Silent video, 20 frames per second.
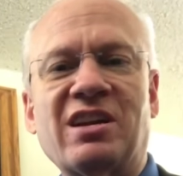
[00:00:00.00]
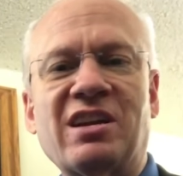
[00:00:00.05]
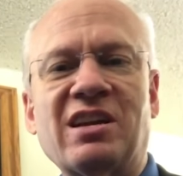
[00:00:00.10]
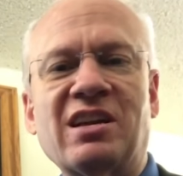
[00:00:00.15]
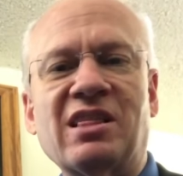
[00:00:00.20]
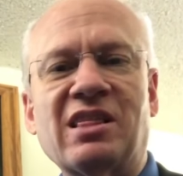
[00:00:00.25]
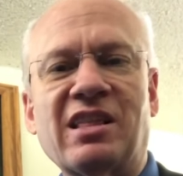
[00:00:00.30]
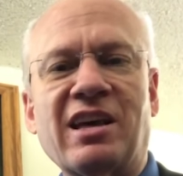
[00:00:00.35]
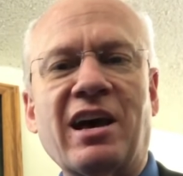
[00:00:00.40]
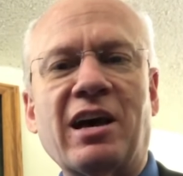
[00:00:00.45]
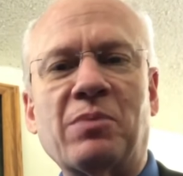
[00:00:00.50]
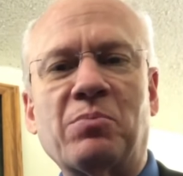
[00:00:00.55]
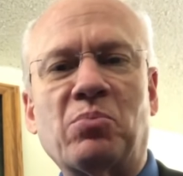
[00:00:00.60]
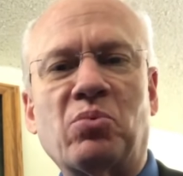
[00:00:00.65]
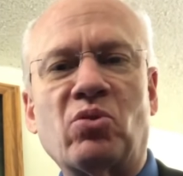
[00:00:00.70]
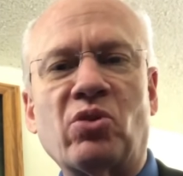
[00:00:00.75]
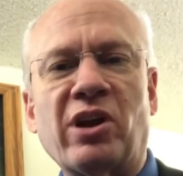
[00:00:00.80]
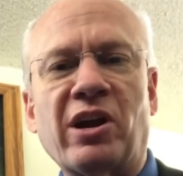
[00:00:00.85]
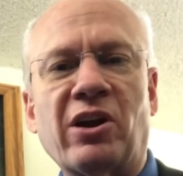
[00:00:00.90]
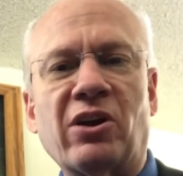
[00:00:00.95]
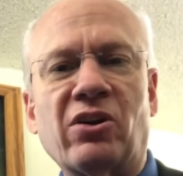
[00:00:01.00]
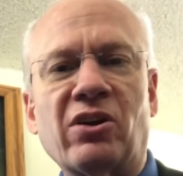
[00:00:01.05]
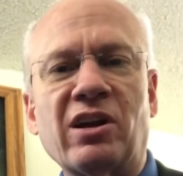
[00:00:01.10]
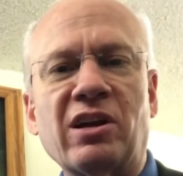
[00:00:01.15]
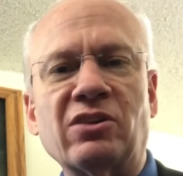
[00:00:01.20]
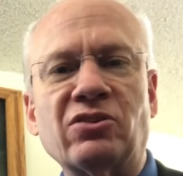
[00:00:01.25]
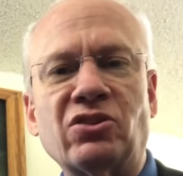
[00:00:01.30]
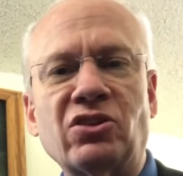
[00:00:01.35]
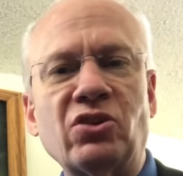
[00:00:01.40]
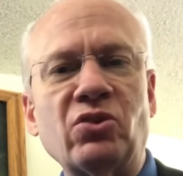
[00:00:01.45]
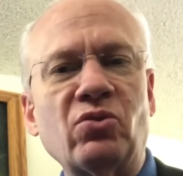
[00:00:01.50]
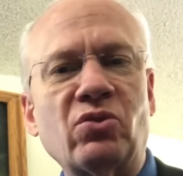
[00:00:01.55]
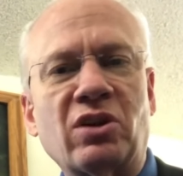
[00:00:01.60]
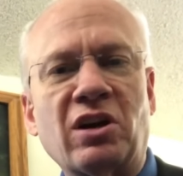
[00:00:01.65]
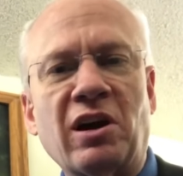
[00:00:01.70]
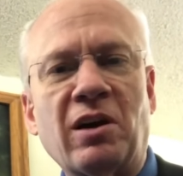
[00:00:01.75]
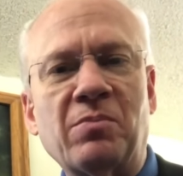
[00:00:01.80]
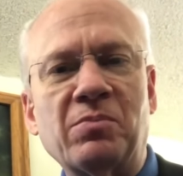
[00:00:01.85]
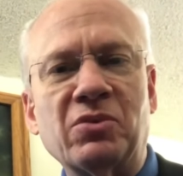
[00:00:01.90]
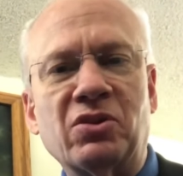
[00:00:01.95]
in that prayer as you
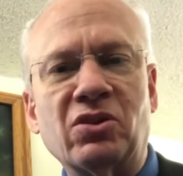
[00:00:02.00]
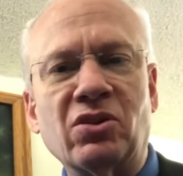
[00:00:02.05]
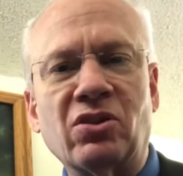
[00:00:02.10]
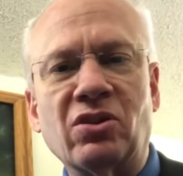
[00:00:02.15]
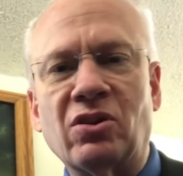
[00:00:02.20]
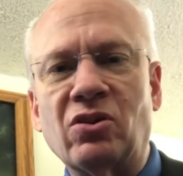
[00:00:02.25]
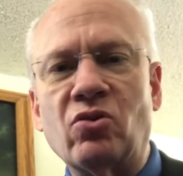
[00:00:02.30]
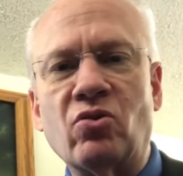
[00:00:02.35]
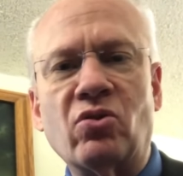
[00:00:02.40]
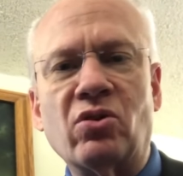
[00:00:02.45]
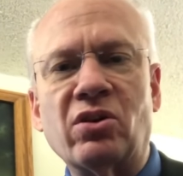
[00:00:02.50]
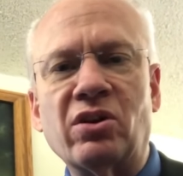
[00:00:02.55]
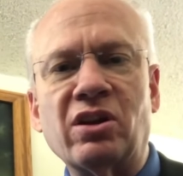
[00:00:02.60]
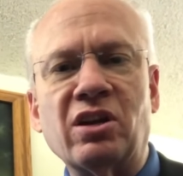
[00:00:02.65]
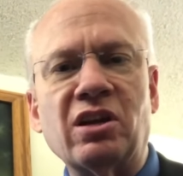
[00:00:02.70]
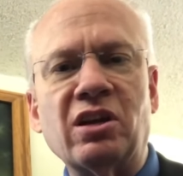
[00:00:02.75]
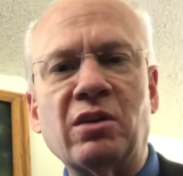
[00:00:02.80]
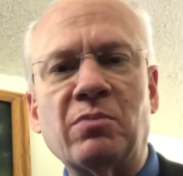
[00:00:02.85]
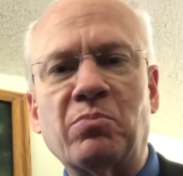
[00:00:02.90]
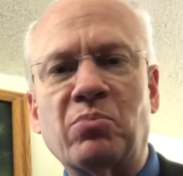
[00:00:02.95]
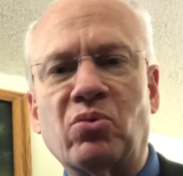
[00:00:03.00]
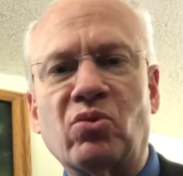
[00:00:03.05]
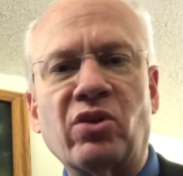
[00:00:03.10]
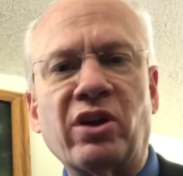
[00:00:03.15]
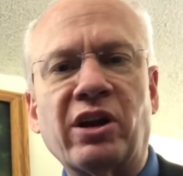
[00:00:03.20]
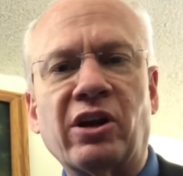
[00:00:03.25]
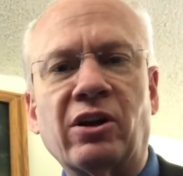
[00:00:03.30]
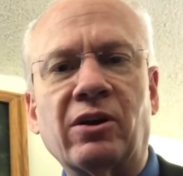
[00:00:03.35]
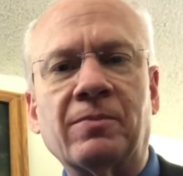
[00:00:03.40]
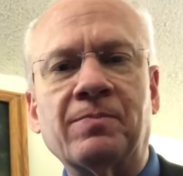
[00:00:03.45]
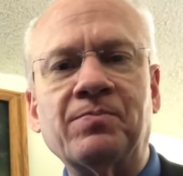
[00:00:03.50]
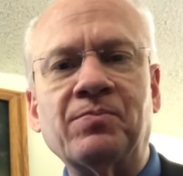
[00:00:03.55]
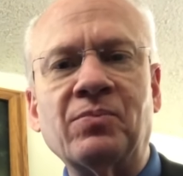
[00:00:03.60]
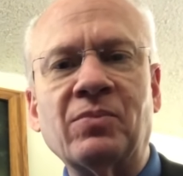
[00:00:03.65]
come to the Lord in prayer